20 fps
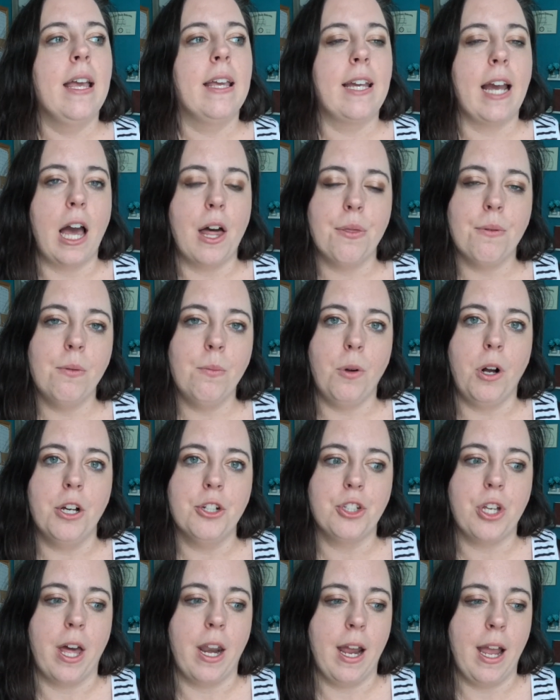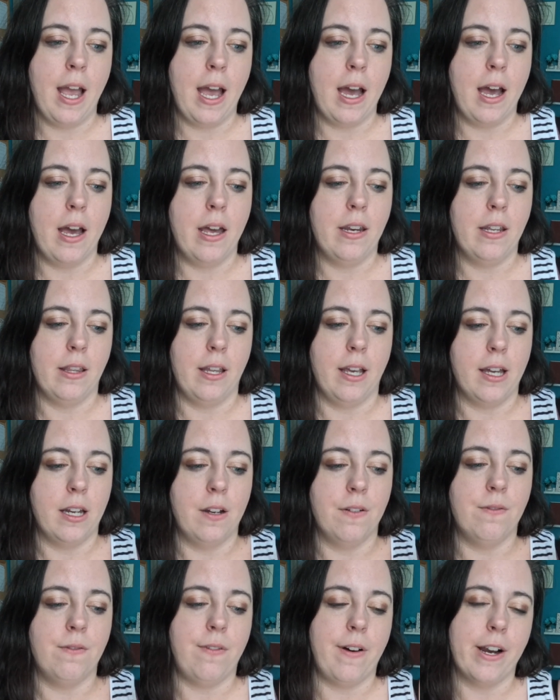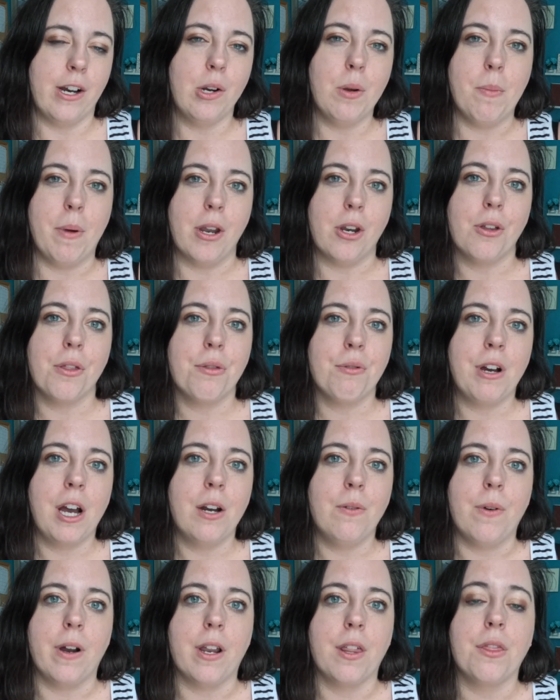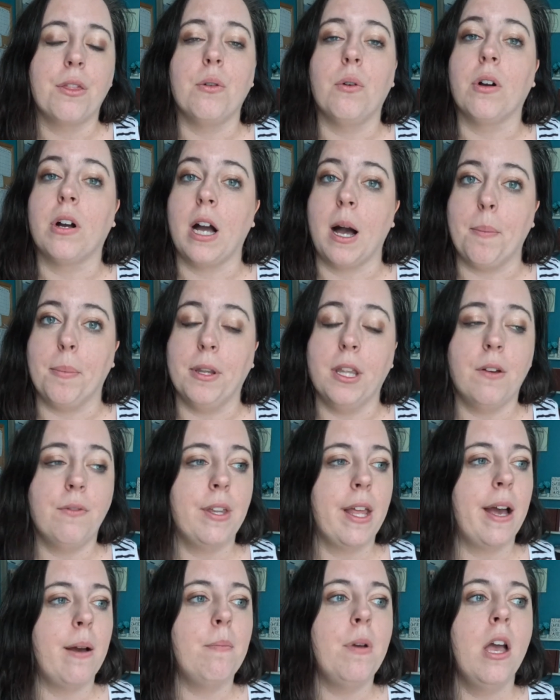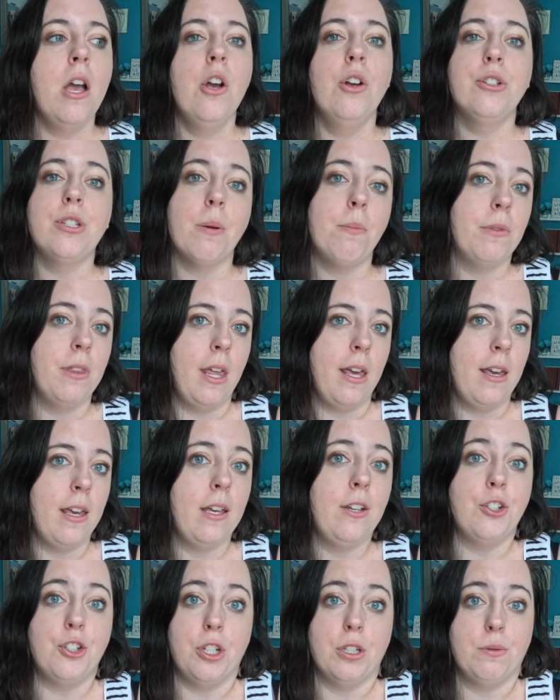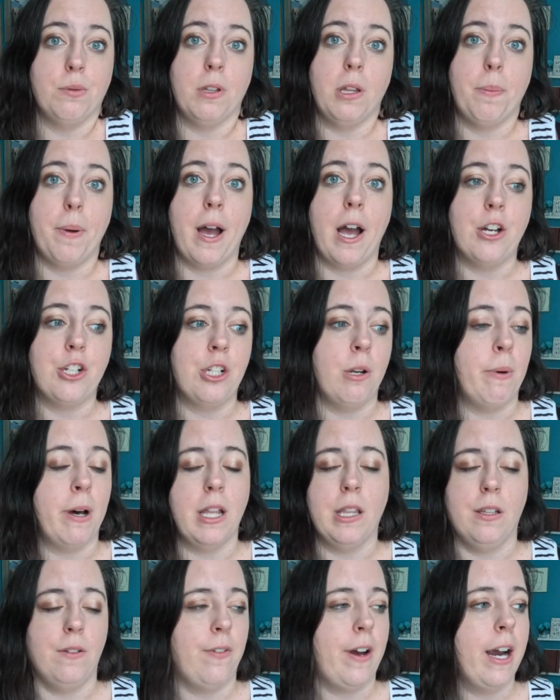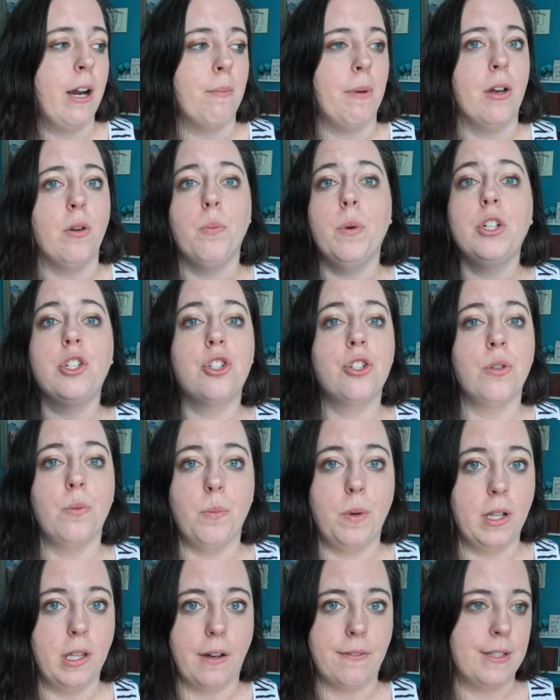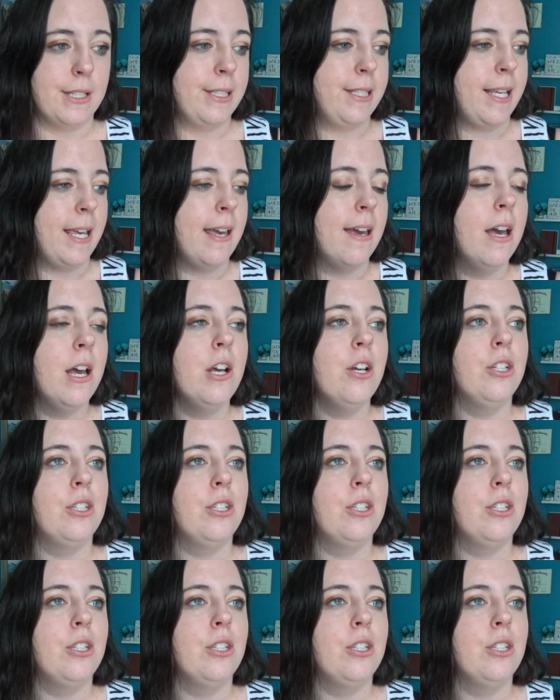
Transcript: Catherine Walsh kind of had like an environmental thread running through a couple of them. So I'm thinking she's really passionate about the environment, which we love to see.